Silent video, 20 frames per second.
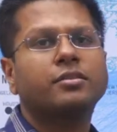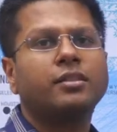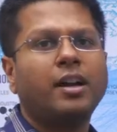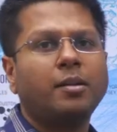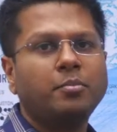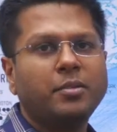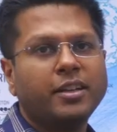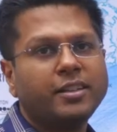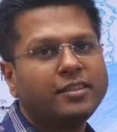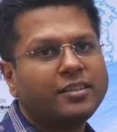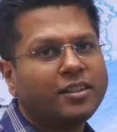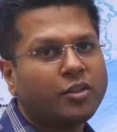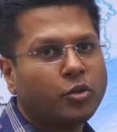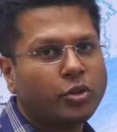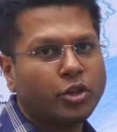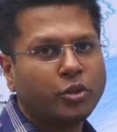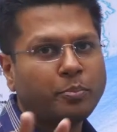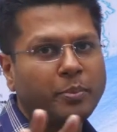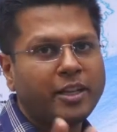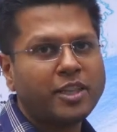Amlan, could
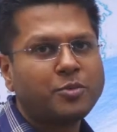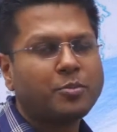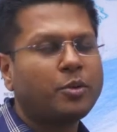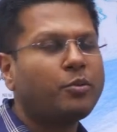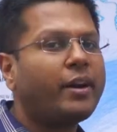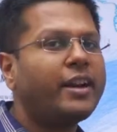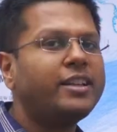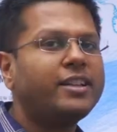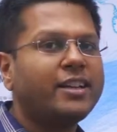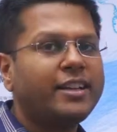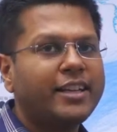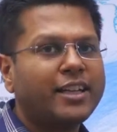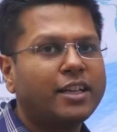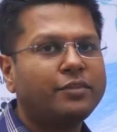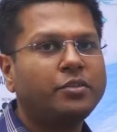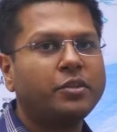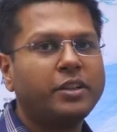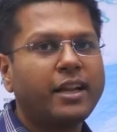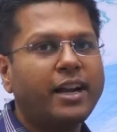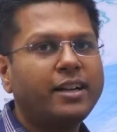you please provide the data
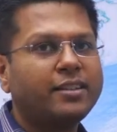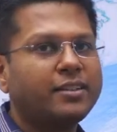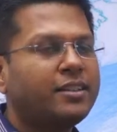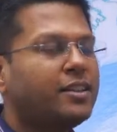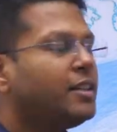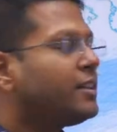for that?